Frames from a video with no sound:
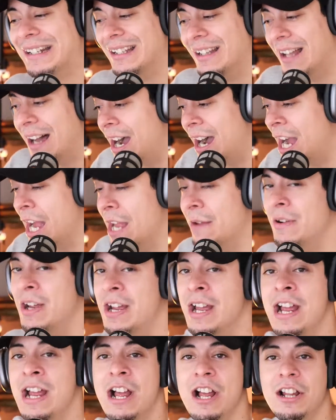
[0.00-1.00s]
live
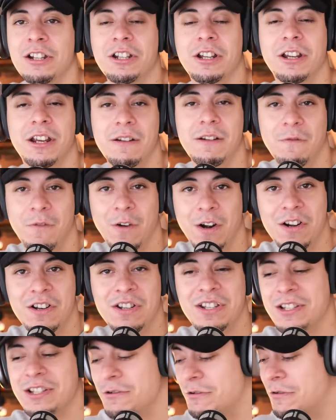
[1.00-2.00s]
to
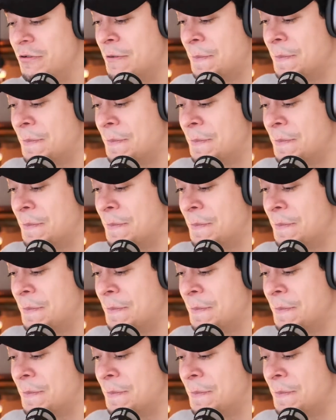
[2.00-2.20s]
converse, to